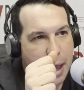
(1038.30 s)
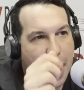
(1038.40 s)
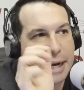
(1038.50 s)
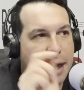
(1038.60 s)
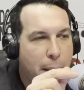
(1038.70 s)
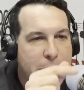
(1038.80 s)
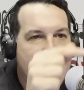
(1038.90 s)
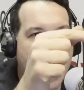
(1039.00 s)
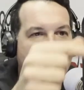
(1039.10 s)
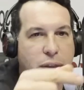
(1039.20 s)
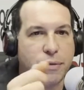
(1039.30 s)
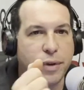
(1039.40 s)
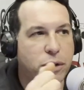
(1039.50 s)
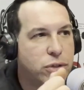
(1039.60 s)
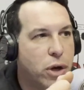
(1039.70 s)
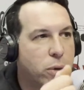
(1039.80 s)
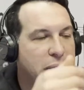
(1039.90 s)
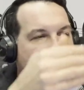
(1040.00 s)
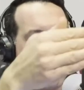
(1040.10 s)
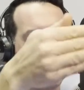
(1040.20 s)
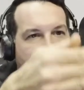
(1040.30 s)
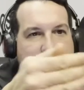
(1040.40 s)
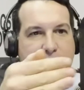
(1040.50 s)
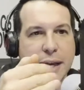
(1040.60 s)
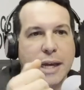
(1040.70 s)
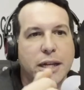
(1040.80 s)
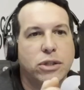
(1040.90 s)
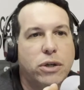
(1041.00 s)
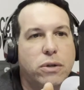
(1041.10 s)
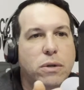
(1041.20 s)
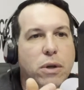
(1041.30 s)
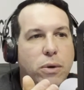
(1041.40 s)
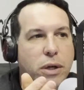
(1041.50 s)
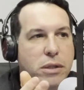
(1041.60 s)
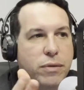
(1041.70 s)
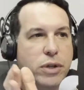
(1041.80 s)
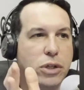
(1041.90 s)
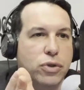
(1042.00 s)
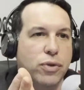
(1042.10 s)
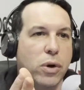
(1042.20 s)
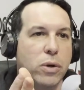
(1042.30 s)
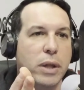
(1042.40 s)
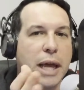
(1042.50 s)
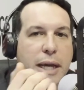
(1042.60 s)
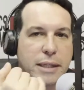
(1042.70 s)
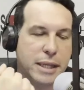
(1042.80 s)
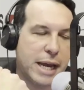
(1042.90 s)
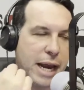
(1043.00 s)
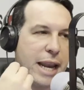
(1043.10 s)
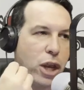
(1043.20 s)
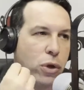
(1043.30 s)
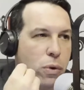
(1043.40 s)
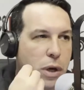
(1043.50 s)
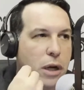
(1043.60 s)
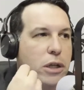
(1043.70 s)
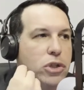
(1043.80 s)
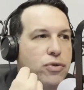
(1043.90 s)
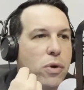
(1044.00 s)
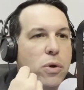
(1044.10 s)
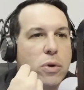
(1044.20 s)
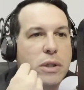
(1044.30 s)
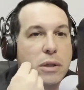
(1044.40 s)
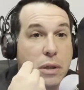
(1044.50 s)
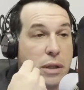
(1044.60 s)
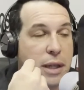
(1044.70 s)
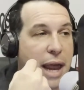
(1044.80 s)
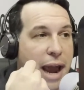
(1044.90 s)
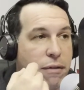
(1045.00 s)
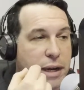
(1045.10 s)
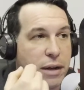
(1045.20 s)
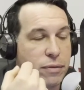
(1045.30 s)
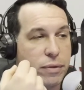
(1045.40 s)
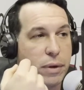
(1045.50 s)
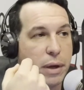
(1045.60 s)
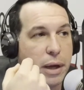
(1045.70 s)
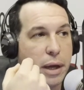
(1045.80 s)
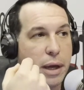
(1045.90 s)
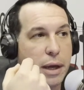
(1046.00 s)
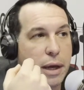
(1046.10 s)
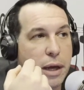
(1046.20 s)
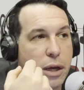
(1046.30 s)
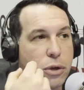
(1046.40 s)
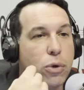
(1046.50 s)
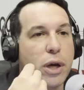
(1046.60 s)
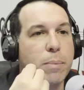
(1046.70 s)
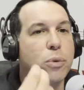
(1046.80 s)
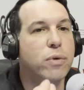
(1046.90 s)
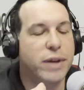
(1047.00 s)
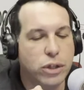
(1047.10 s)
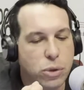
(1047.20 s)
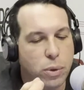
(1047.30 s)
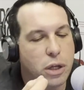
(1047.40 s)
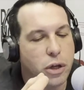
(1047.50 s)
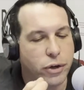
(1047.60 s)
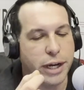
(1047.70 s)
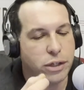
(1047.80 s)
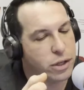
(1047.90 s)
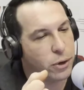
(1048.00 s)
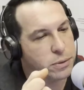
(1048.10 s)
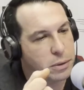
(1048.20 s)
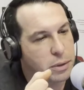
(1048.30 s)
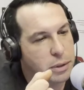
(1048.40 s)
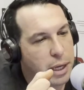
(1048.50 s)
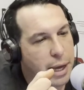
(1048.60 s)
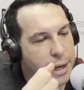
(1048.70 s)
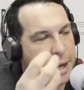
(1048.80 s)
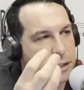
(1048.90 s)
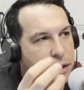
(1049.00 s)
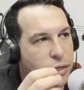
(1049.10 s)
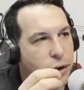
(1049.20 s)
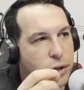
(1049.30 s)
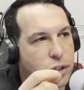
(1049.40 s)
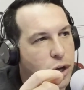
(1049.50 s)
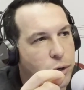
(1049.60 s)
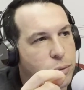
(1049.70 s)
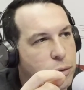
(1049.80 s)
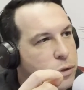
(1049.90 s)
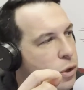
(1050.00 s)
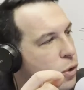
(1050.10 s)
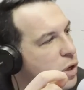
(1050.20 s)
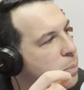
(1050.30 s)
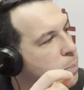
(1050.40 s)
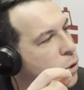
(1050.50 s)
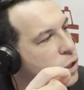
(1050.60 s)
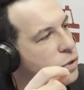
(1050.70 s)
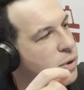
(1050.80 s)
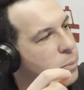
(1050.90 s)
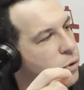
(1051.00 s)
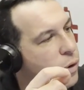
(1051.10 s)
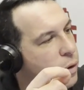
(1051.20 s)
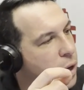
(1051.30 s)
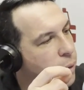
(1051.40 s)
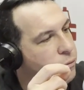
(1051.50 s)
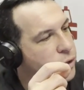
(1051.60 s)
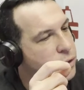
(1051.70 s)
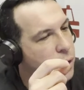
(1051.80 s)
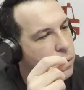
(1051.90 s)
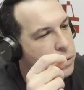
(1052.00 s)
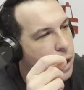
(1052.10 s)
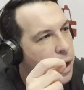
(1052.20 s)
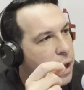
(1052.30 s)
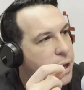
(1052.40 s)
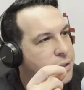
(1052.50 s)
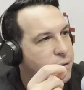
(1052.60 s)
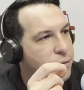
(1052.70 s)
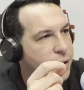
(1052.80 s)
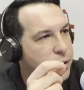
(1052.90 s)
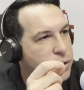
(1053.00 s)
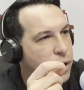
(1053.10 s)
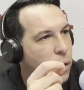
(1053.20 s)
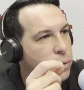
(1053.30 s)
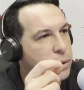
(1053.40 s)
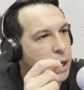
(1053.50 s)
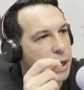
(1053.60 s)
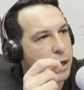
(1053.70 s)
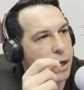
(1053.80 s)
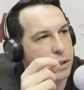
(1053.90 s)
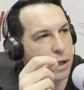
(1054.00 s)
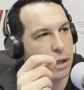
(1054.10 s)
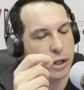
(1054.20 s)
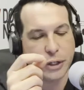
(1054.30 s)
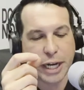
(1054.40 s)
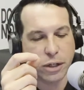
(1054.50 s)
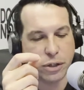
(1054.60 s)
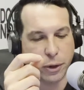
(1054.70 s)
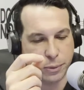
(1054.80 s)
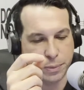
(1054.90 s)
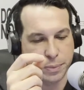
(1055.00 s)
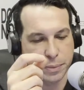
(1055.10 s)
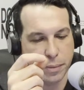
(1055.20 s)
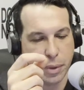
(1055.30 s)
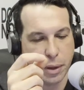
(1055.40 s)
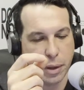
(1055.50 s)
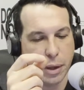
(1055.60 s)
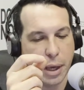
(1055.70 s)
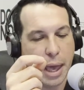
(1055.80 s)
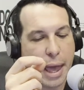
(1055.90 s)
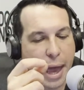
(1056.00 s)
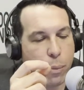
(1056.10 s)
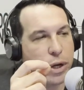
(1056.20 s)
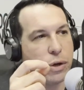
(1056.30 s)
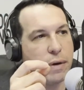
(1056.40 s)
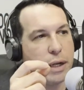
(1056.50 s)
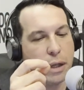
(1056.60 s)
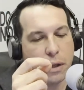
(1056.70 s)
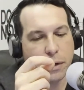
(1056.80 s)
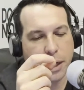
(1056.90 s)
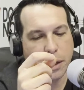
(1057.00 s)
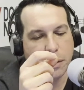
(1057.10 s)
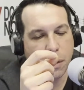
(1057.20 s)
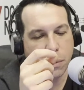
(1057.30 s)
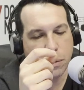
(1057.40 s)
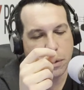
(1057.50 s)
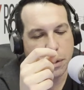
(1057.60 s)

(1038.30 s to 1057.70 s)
And coming out of the fear zone, embracing an internal locus of control, seeing that you can control the narrative, you can move into a learning zone. And that's the third zone. So you can push from comfort zone to fear zone to the learning zone. And when you're in the learning zone,